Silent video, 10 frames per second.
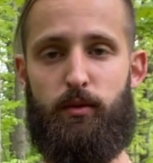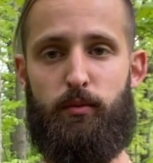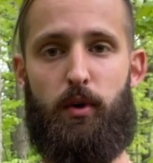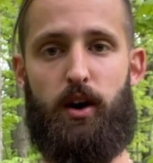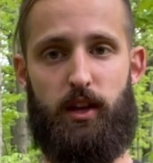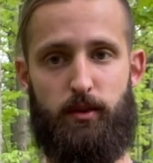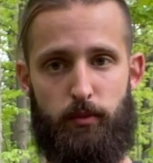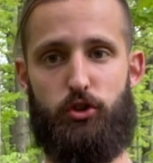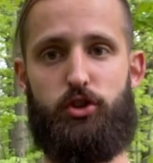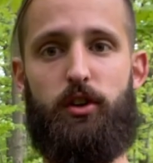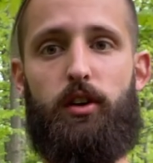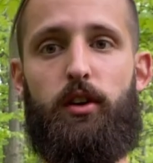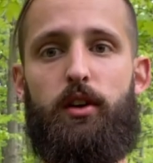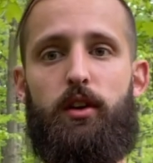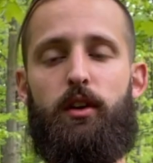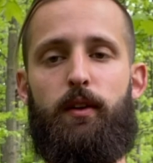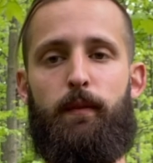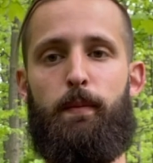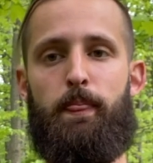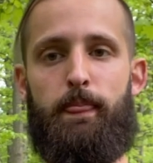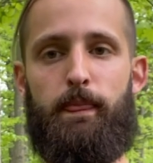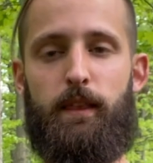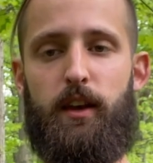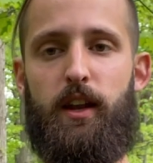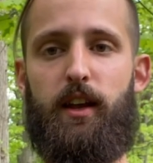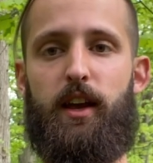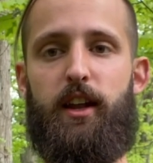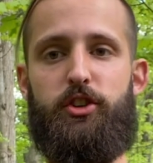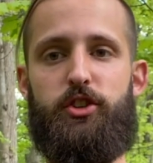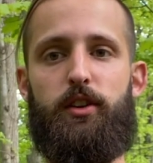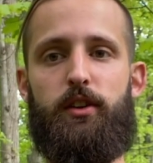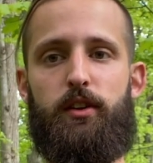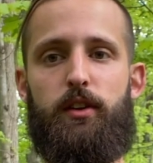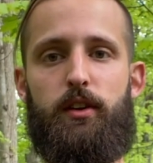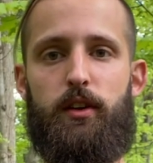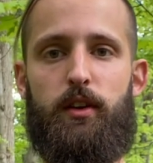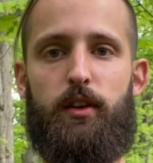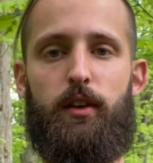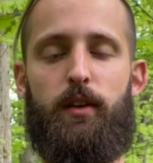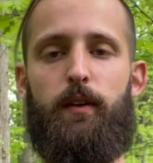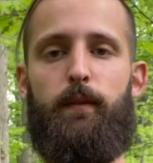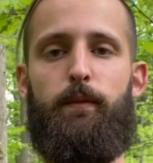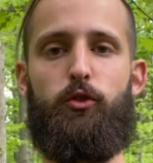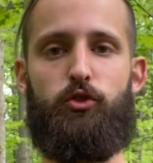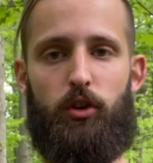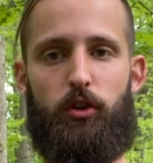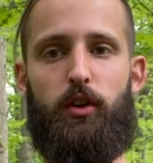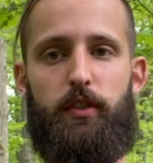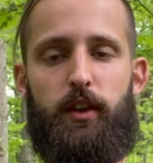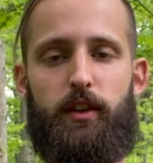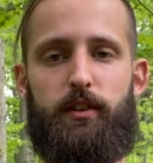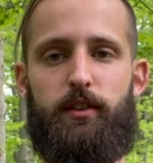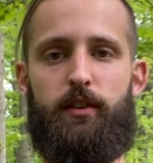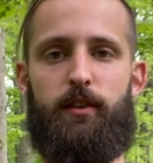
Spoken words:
Body in motion. Kinetic energy. Those are all good things.